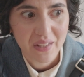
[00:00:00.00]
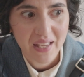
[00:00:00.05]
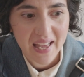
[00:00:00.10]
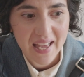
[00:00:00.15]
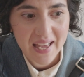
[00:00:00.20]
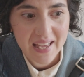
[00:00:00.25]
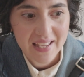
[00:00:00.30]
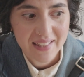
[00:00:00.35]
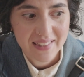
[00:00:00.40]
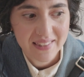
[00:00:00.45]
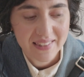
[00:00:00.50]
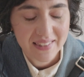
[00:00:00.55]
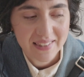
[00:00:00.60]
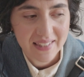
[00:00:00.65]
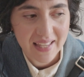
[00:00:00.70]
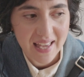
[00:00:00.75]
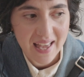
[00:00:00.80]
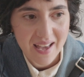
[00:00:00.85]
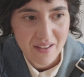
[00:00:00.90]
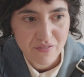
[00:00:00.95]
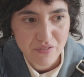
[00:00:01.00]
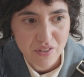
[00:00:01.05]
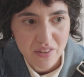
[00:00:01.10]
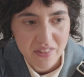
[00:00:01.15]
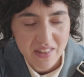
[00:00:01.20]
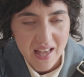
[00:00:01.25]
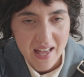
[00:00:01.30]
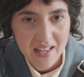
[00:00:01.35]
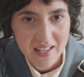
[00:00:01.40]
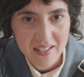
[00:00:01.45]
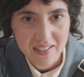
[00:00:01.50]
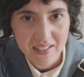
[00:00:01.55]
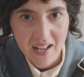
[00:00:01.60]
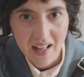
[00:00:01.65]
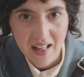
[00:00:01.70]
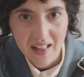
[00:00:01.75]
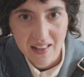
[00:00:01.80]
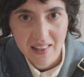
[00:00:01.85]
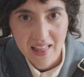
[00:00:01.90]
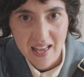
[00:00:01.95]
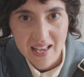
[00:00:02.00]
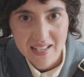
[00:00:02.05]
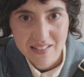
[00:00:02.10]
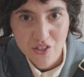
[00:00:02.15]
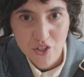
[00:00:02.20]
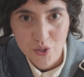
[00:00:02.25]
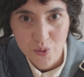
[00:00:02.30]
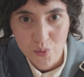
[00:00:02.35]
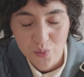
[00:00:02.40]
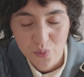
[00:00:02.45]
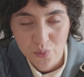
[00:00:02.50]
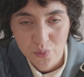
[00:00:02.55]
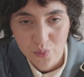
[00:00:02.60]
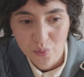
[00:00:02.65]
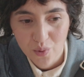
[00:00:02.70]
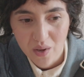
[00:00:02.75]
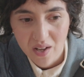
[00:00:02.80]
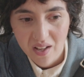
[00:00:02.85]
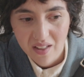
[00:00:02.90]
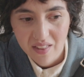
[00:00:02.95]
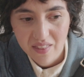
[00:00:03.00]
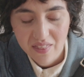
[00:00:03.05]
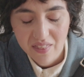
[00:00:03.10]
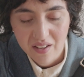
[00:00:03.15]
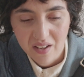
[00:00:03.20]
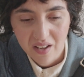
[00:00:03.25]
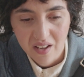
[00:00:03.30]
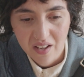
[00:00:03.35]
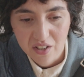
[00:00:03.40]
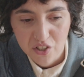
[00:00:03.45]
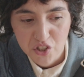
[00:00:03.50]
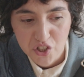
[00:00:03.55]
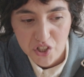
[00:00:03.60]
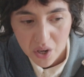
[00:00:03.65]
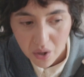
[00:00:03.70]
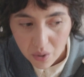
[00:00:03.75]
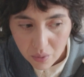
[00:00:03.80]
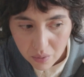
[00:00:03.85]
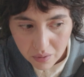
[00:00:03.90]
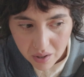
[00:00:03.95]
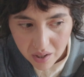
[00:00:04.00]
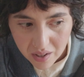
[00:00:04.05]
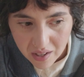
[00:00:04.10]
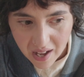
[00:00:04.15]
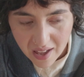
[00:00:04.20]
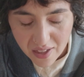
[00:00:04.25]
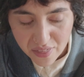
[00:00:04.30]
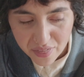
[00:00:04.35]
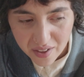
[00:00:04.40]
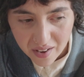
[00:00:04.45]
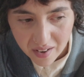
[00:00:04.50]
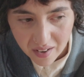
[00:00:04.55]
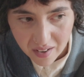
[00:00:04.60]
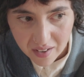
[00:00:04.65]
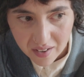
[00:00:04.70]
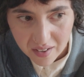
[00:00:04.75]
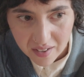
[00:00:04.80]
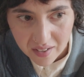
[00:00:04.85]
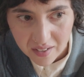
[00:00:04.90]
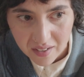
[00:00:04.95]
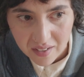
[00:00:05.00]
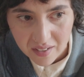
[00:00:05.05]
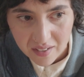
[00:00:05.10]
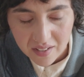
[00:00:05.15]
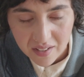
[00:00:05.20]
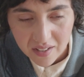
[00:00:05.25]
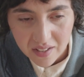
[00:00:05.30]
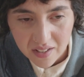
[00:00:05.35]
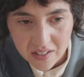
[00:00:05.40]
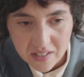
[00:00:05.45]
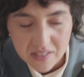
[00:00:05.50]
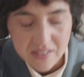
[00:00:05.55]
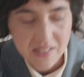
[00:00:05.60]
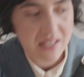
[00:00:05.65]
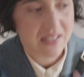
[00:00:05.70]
and after that I'll head to the show, I think. So I